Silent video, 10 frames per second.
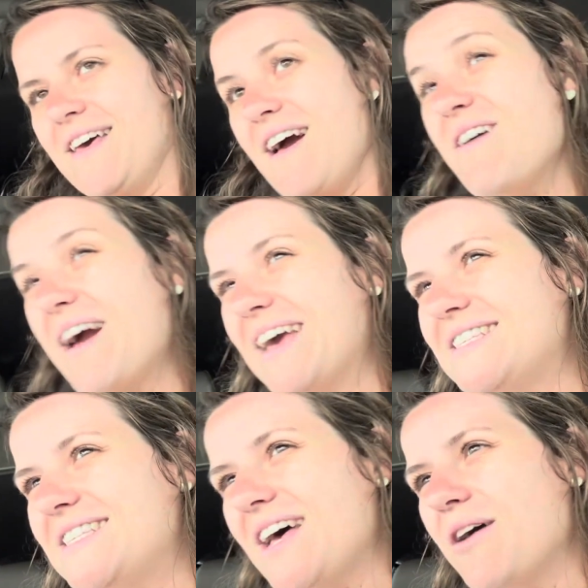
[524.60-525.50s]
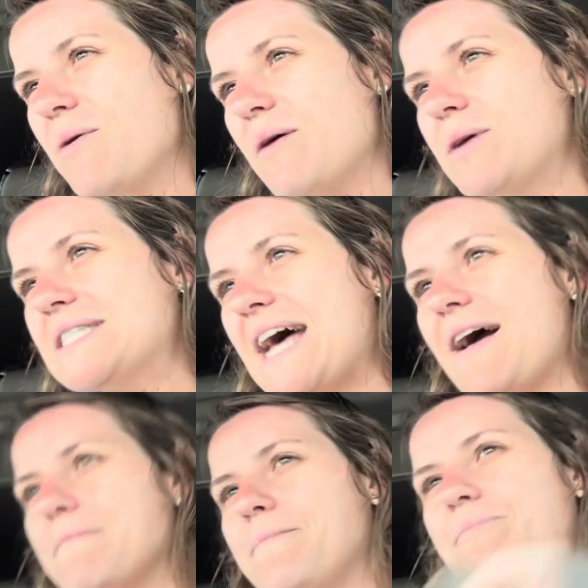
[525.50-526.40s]
Okay, so where was
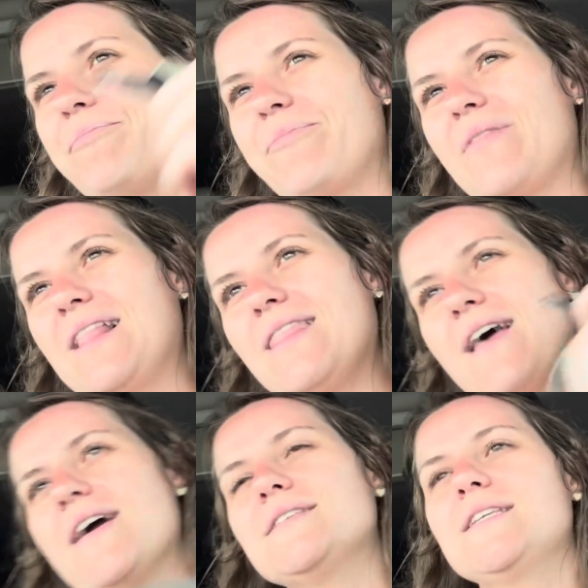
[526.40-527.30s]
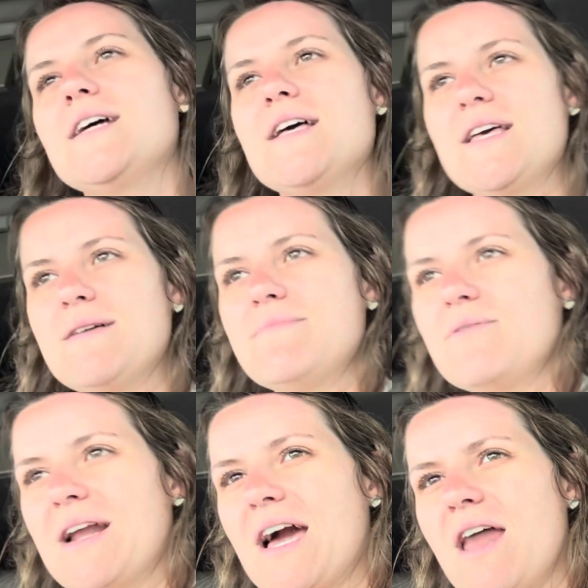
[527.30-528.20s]
I? Last time
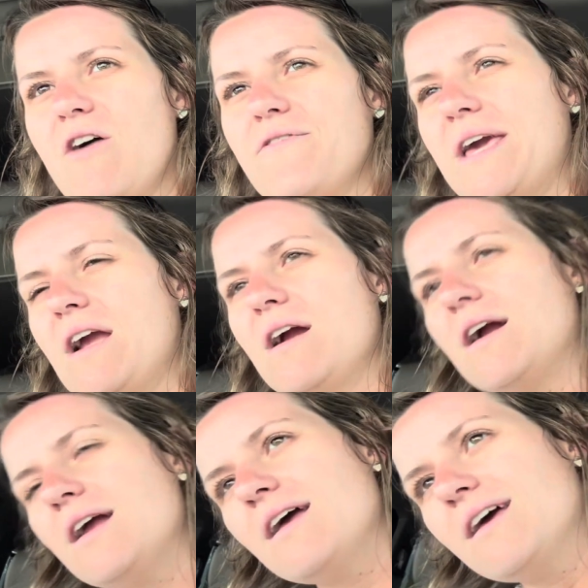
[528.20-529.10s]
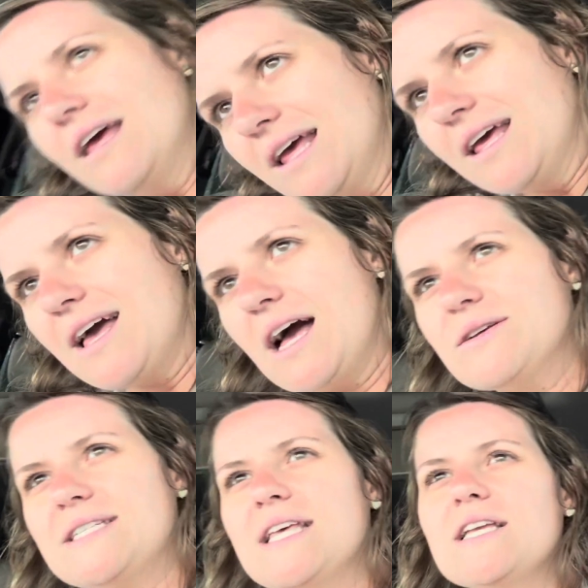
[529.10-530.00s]
when I got off of here, I
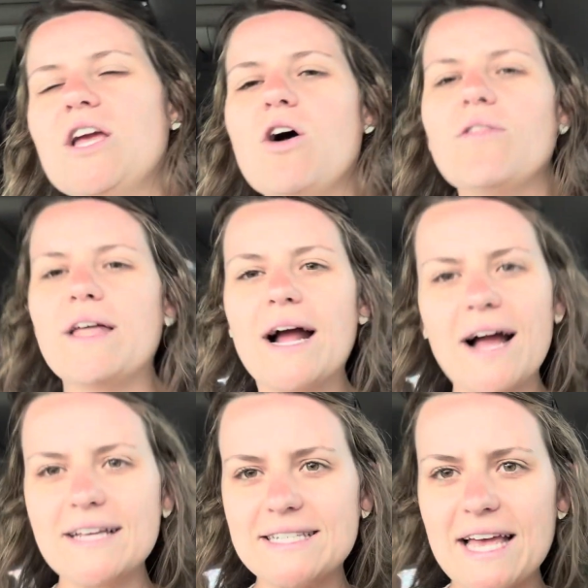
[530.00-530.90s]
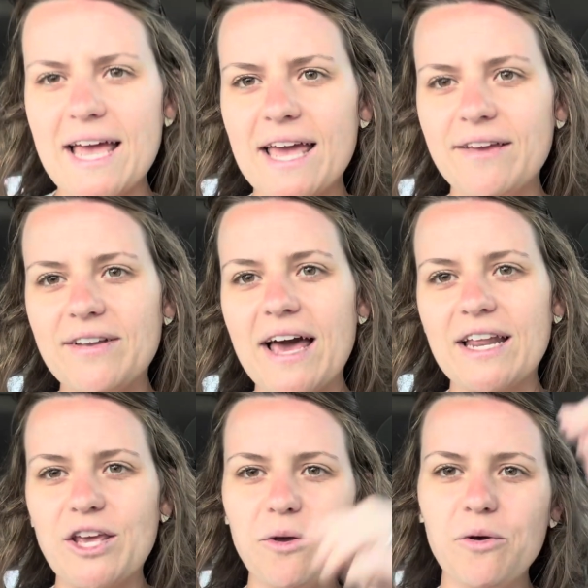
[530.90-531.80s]
was telling y'all that I got saved at a
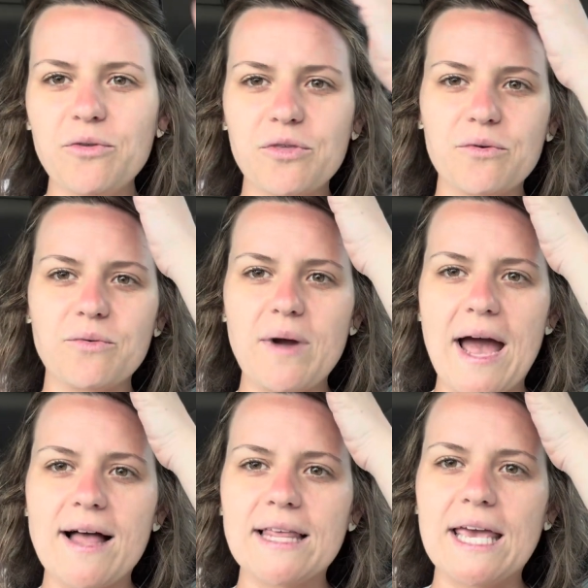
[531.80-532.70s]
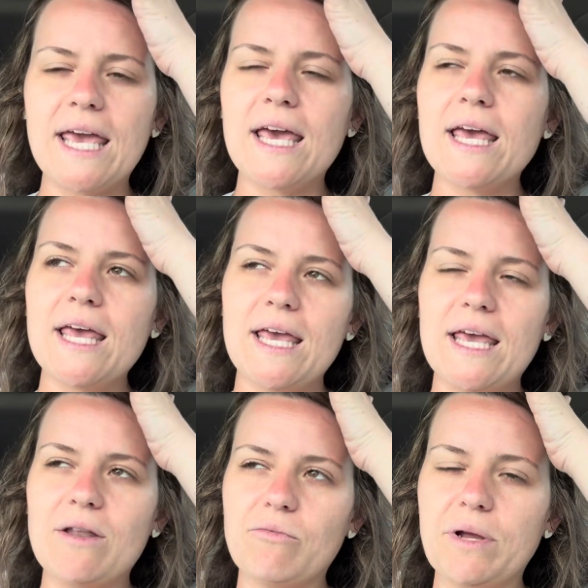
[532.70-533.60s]
youth rally
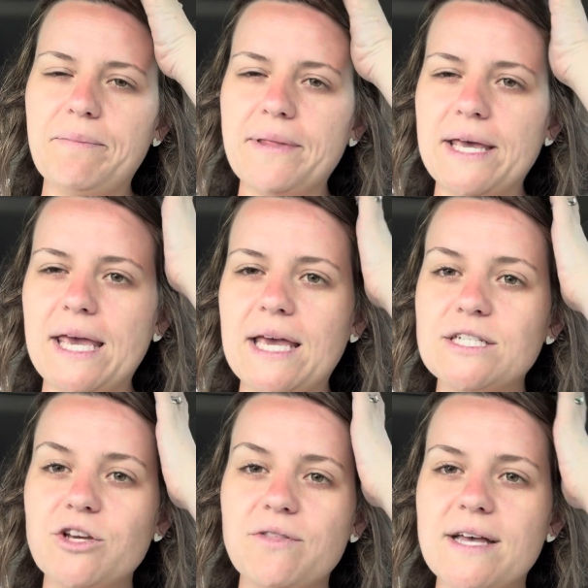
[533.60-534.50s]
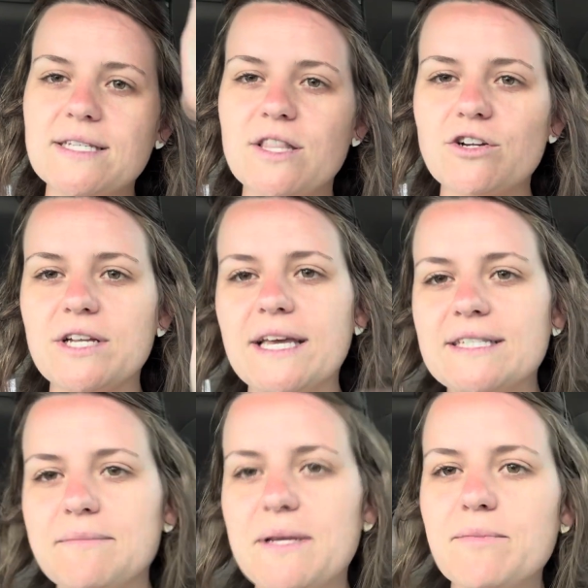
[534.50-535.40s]
in Ripley in 2013,
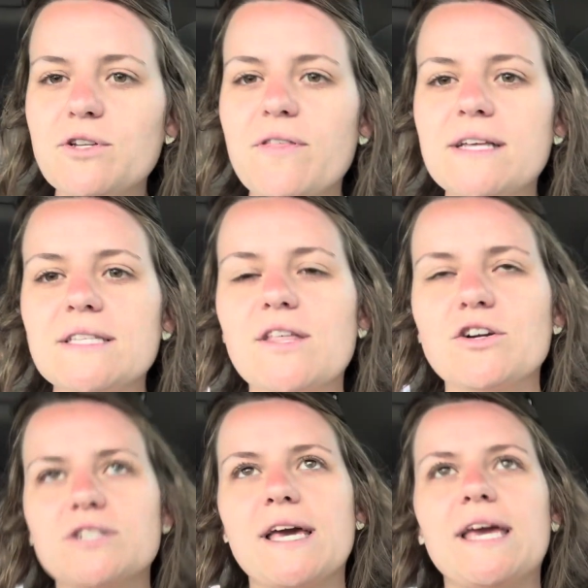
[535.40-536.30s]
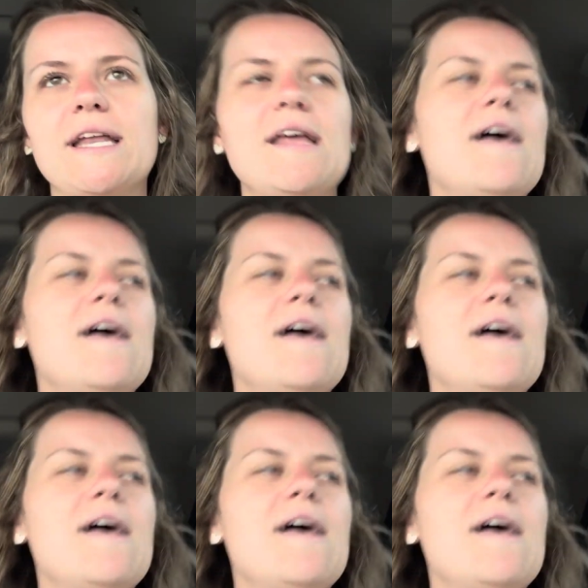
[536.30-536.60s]
September 2013.